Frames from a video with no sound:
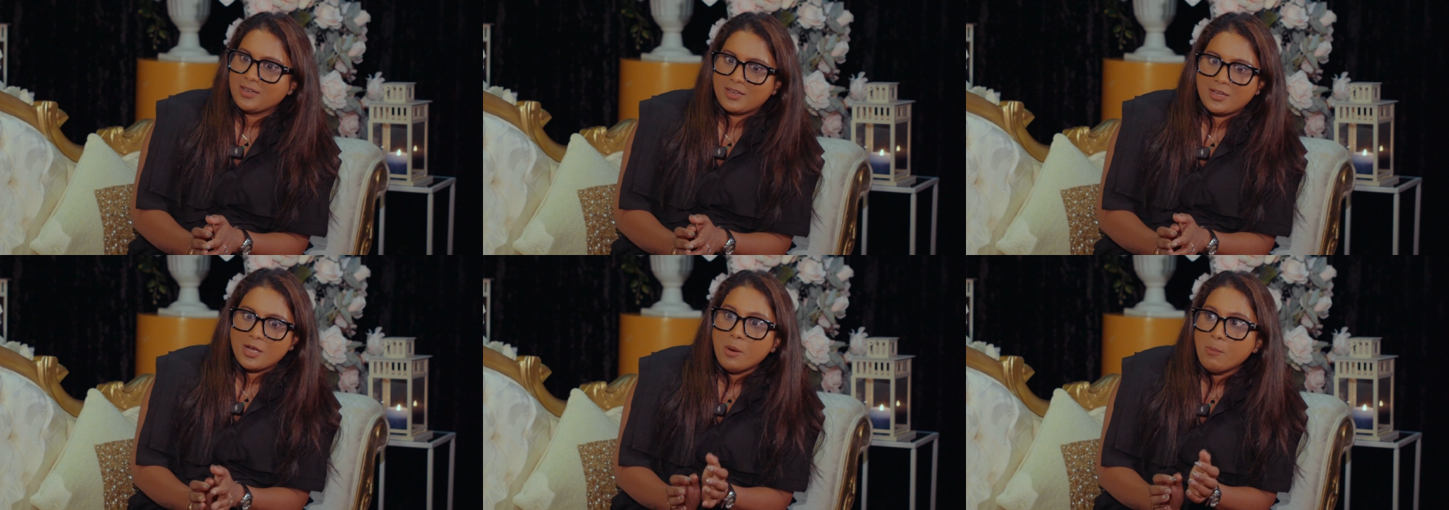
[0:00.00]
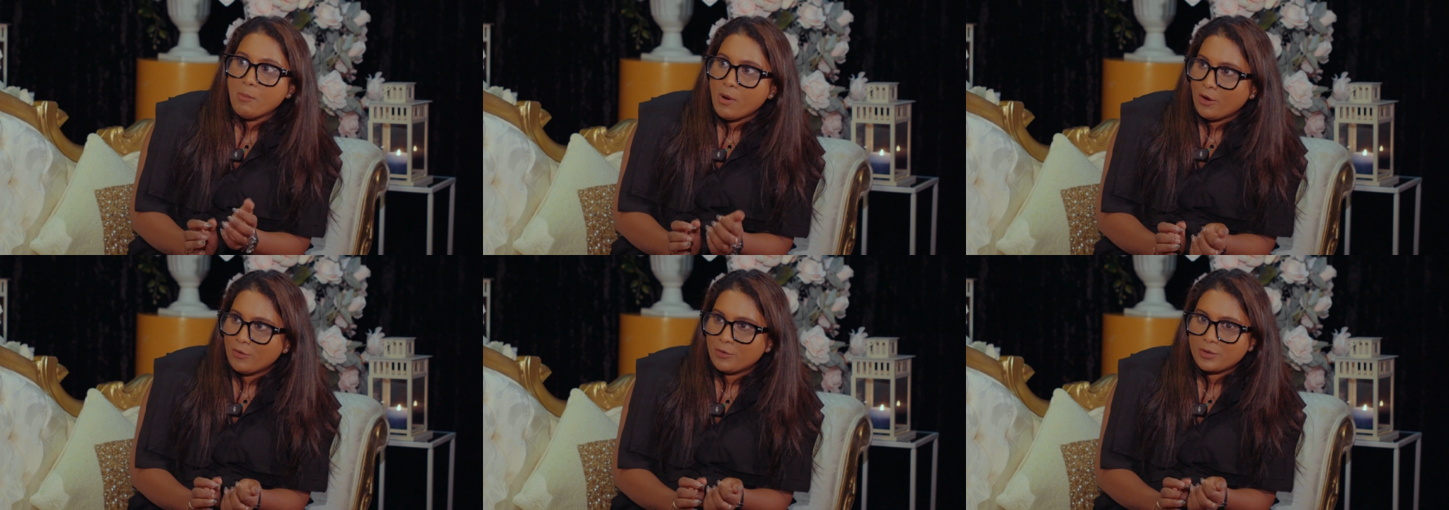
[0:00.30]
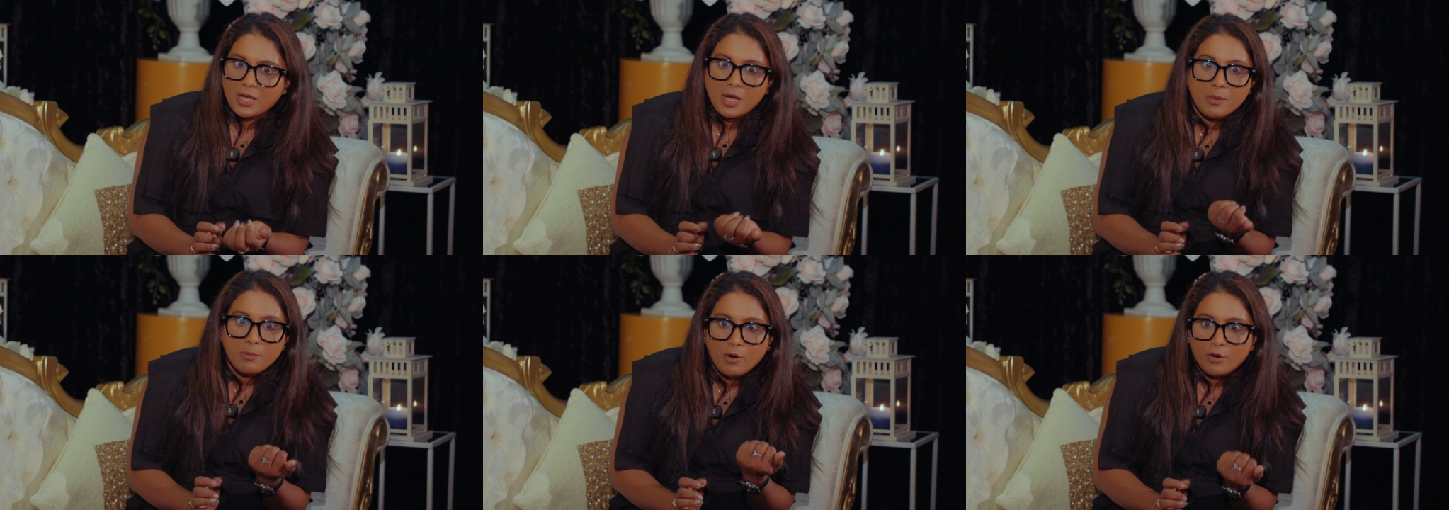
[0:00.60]
Come
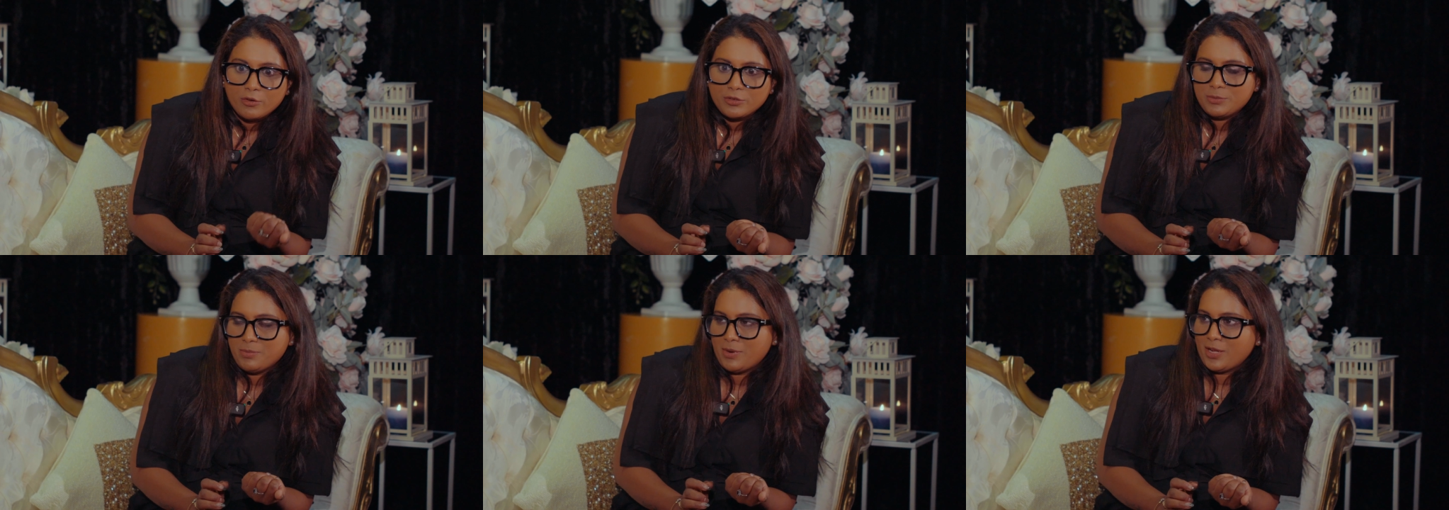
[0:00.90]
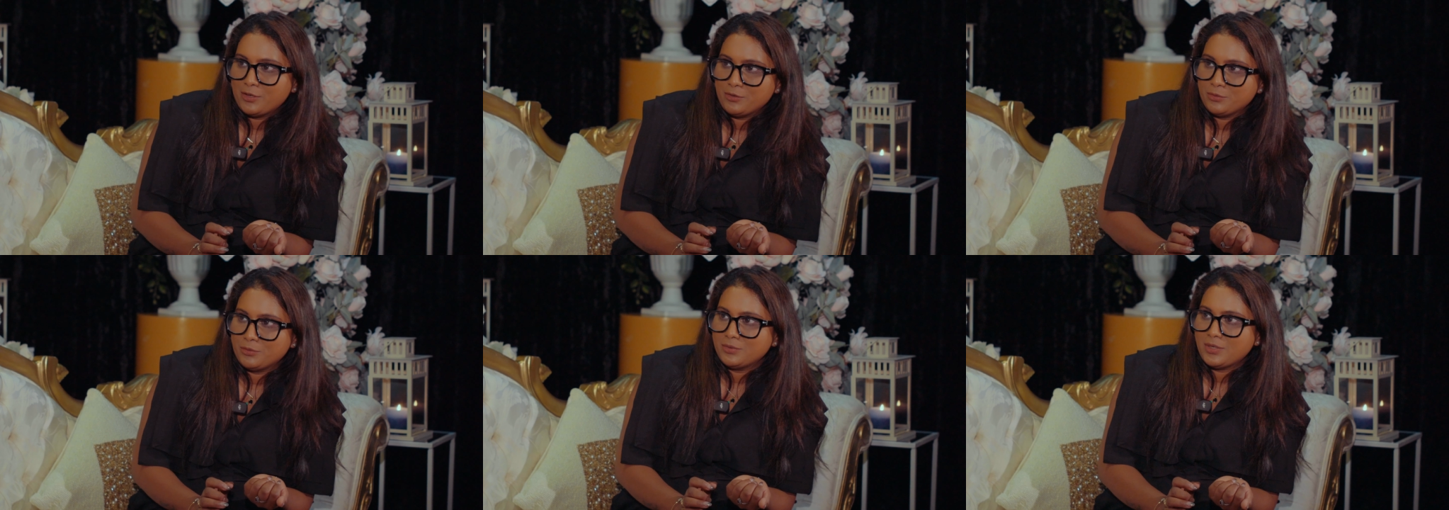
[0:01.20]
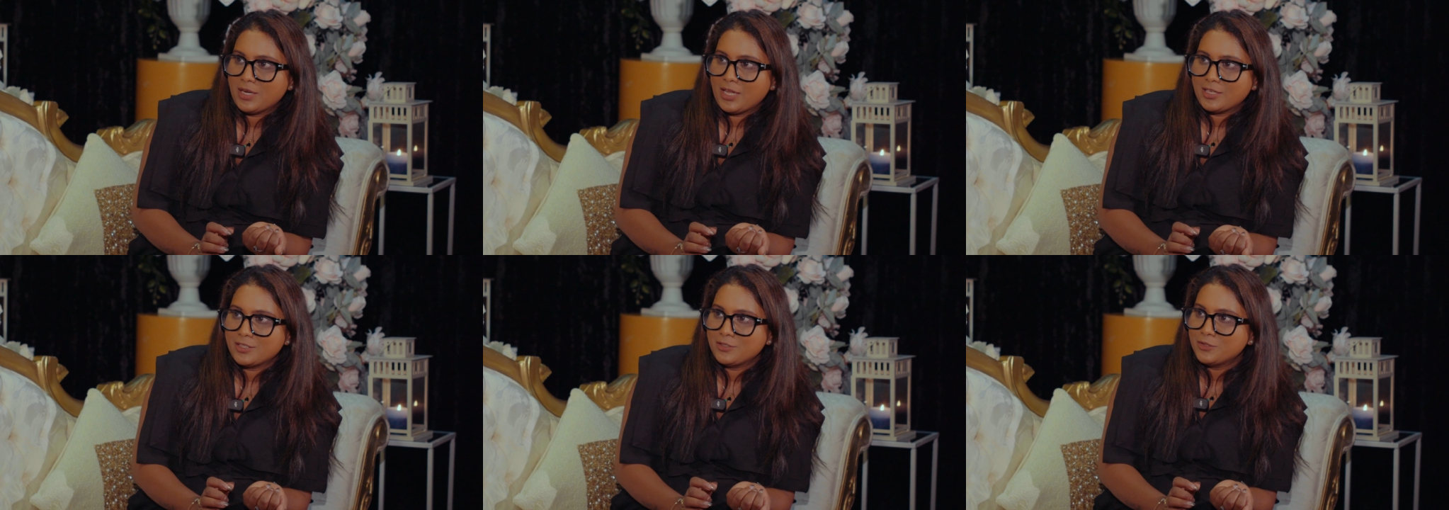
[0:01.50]
out, Bhanu,
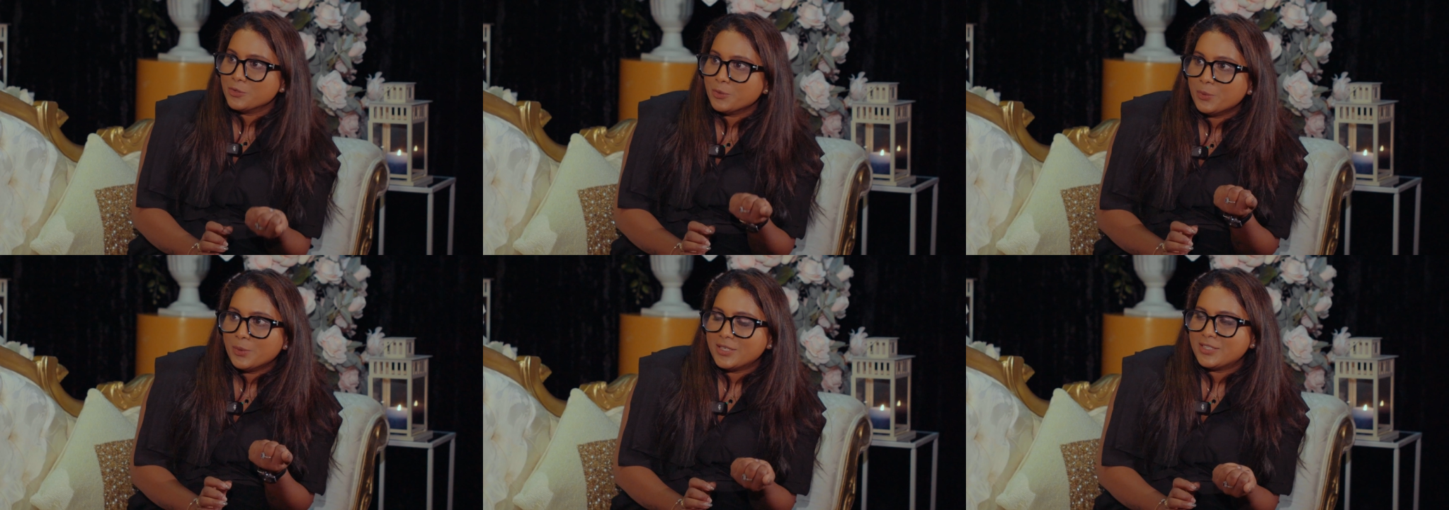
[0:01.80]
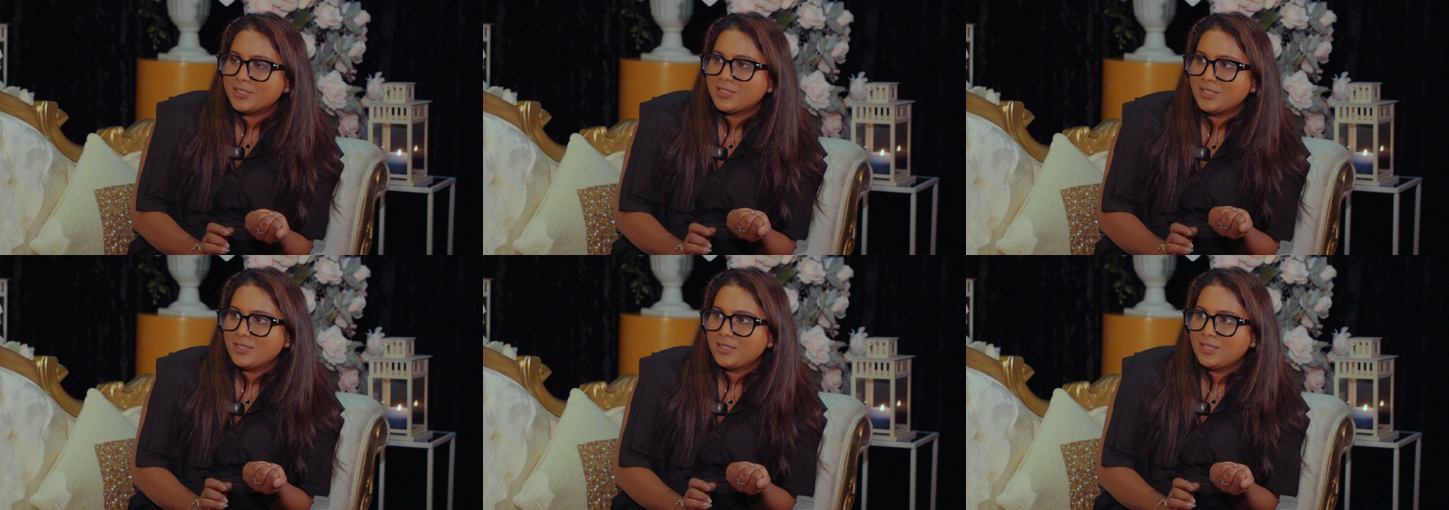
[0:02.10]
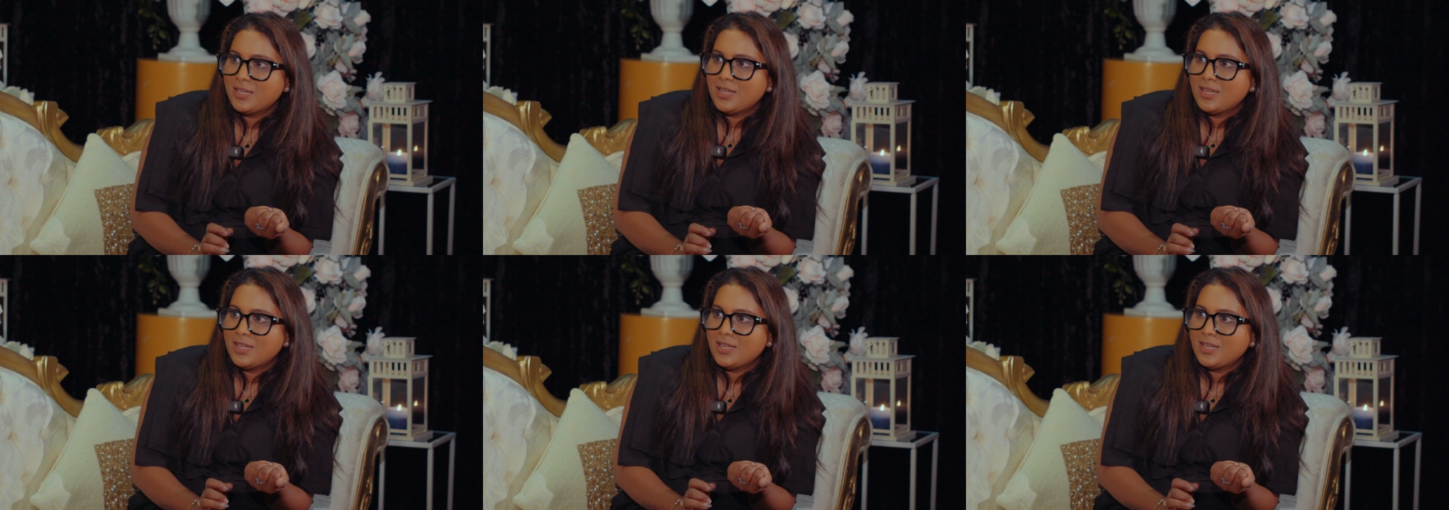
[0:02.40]
do it.